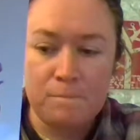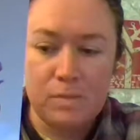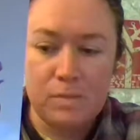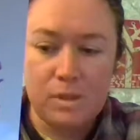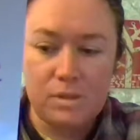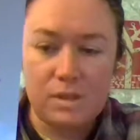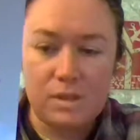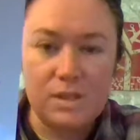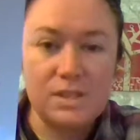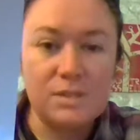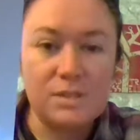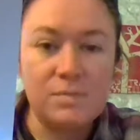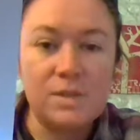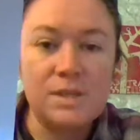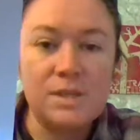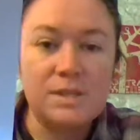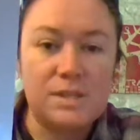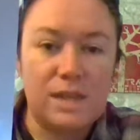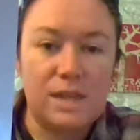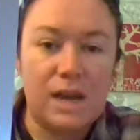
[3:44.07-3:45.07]
this
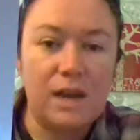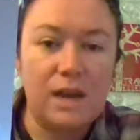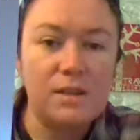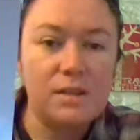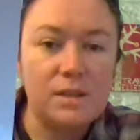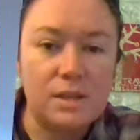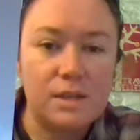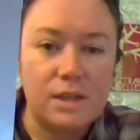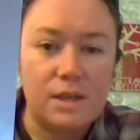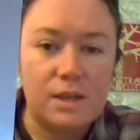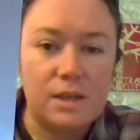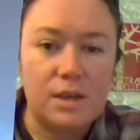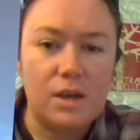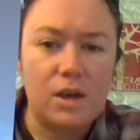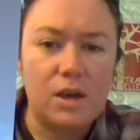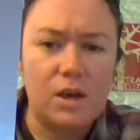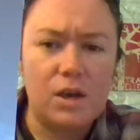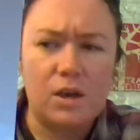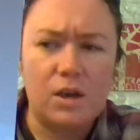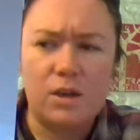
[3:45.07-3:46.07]
mentality
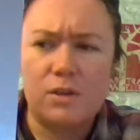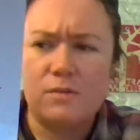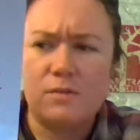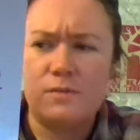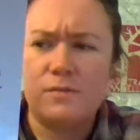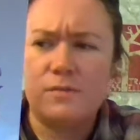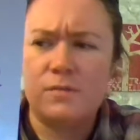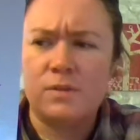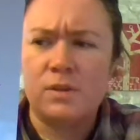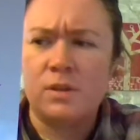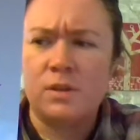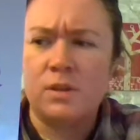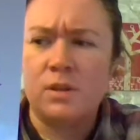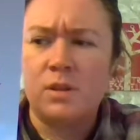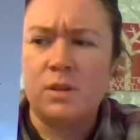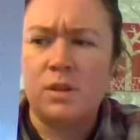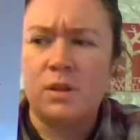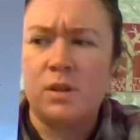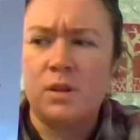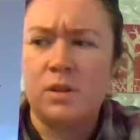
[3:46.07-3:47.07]
of
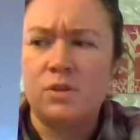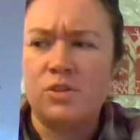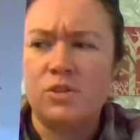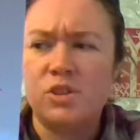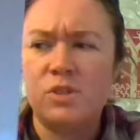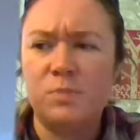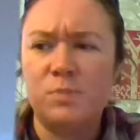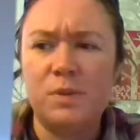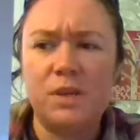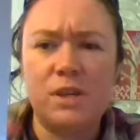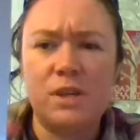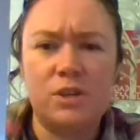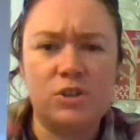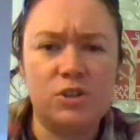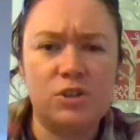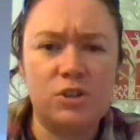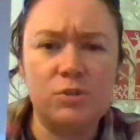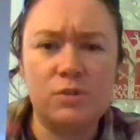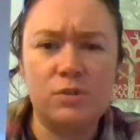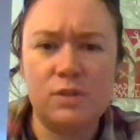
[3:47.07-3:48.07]
just
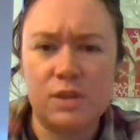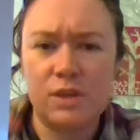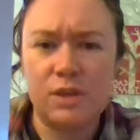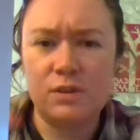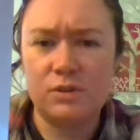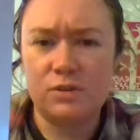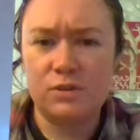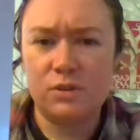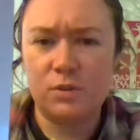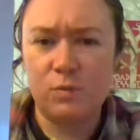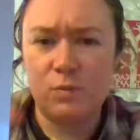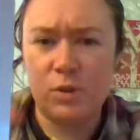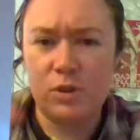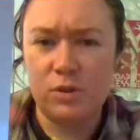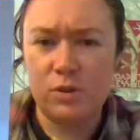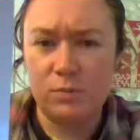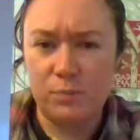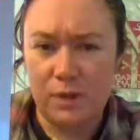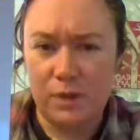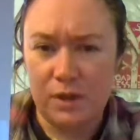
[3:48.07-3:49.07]
because you think a certain way,
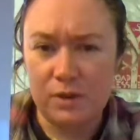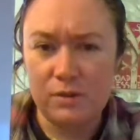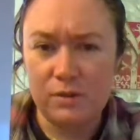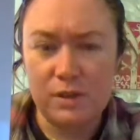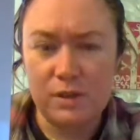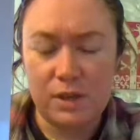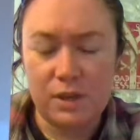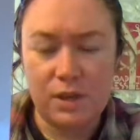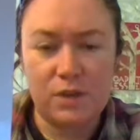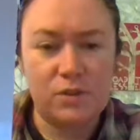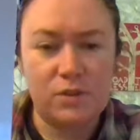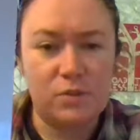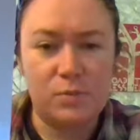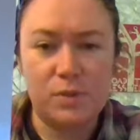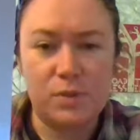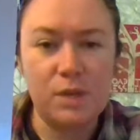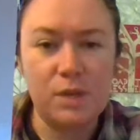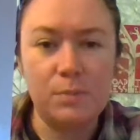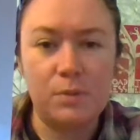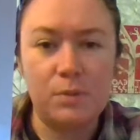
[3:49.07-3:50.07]
you're better than other
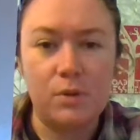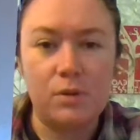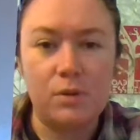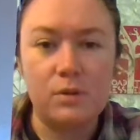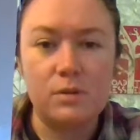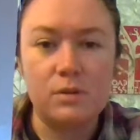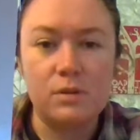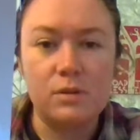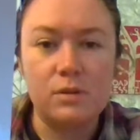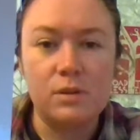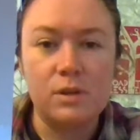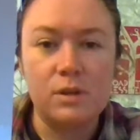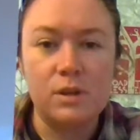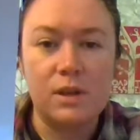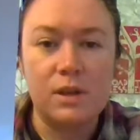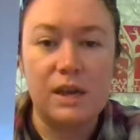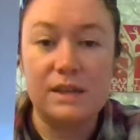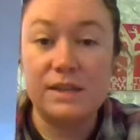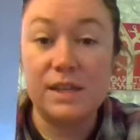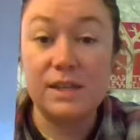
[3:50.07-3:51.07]
people.
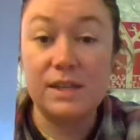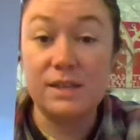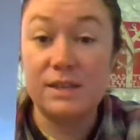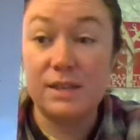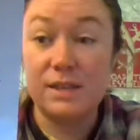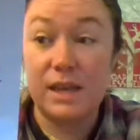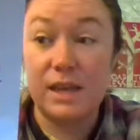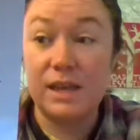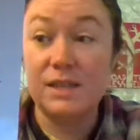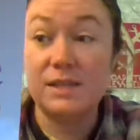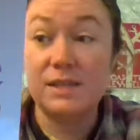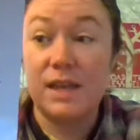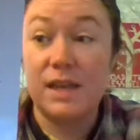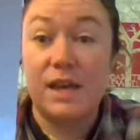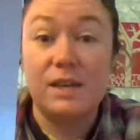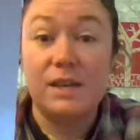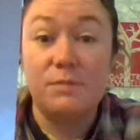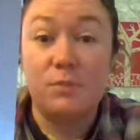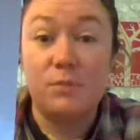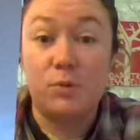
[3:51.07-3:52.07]
And
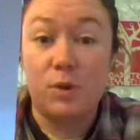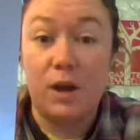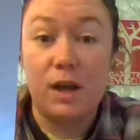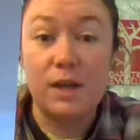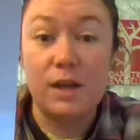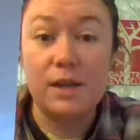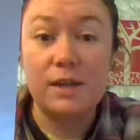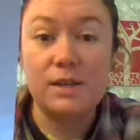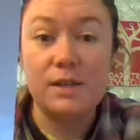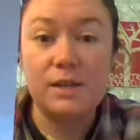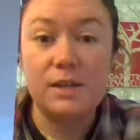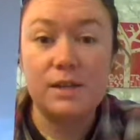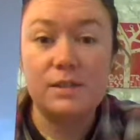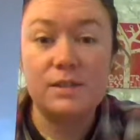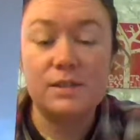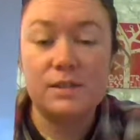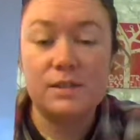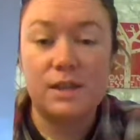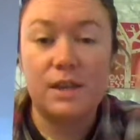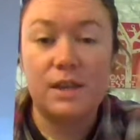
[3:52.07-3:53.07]
that pride is
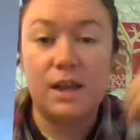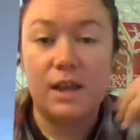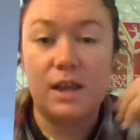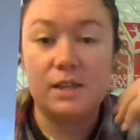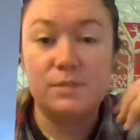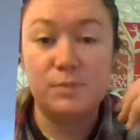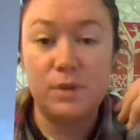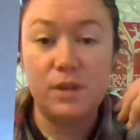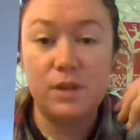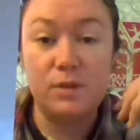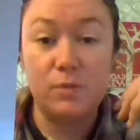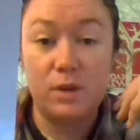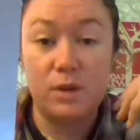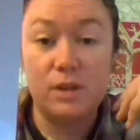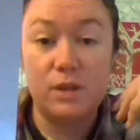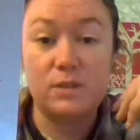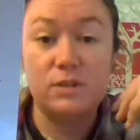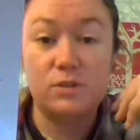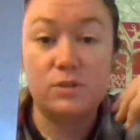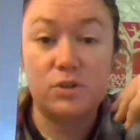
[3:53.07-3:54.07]
a sin. As being
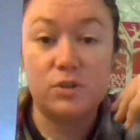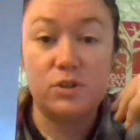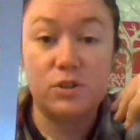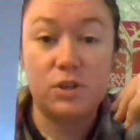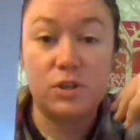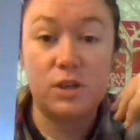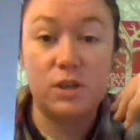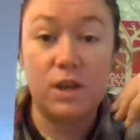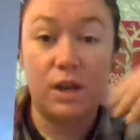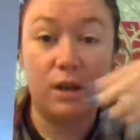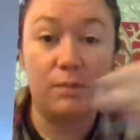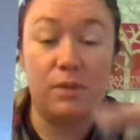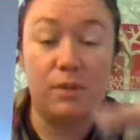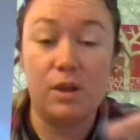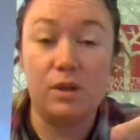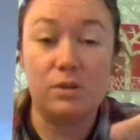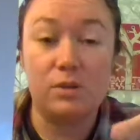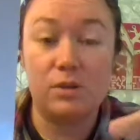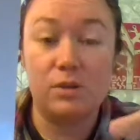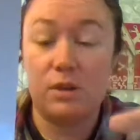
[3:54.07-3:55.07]
raised a Christian,
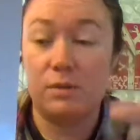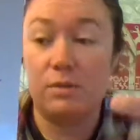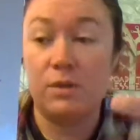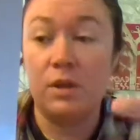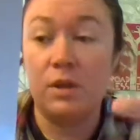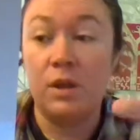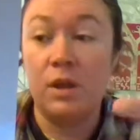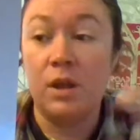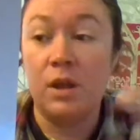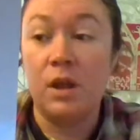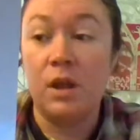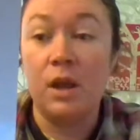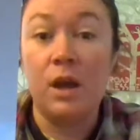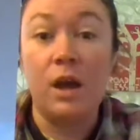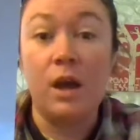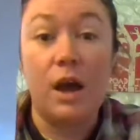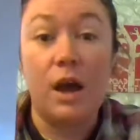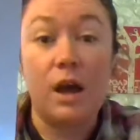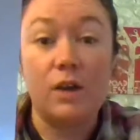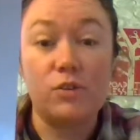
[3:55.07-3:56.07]
and
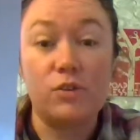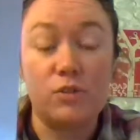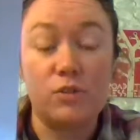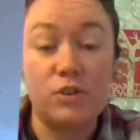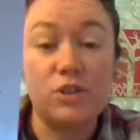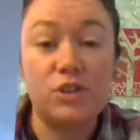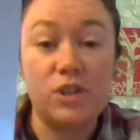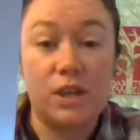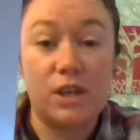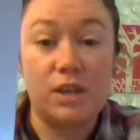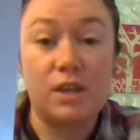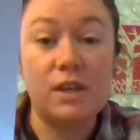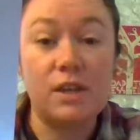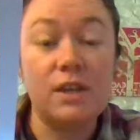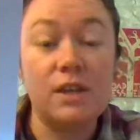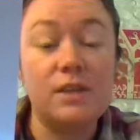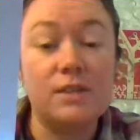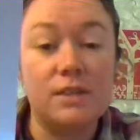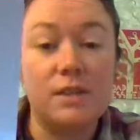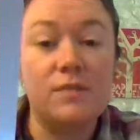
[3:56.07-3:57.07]

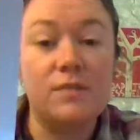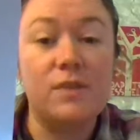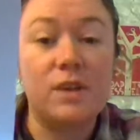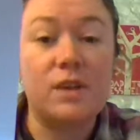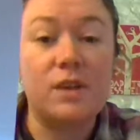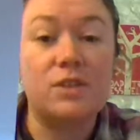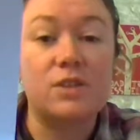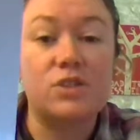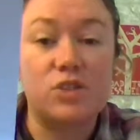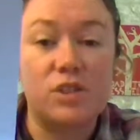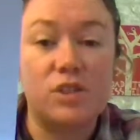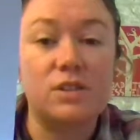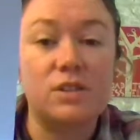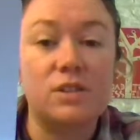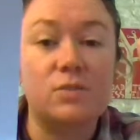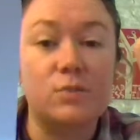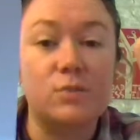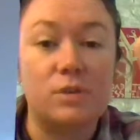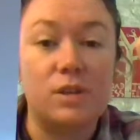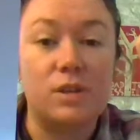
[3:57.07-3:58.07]
Christianity is living as
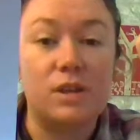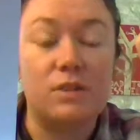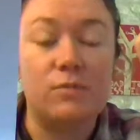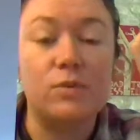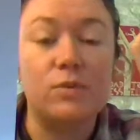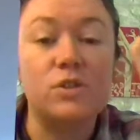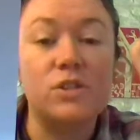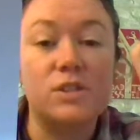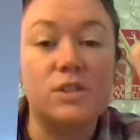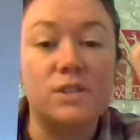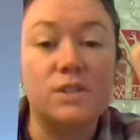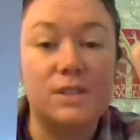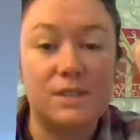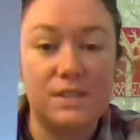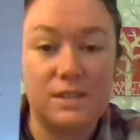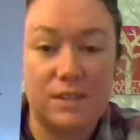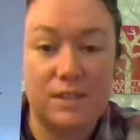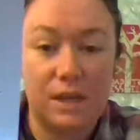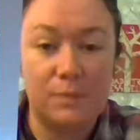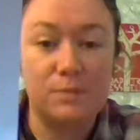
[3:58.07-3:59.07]
Jesus would live, which is
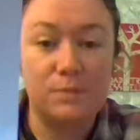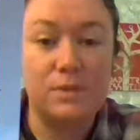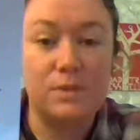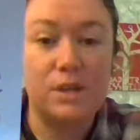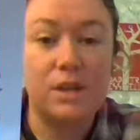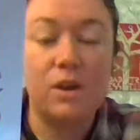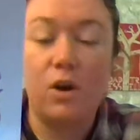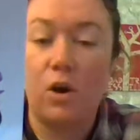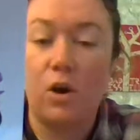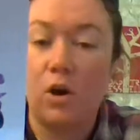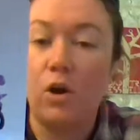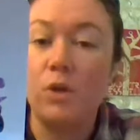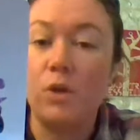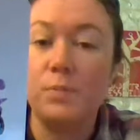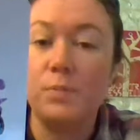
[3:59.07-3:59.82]
accepting all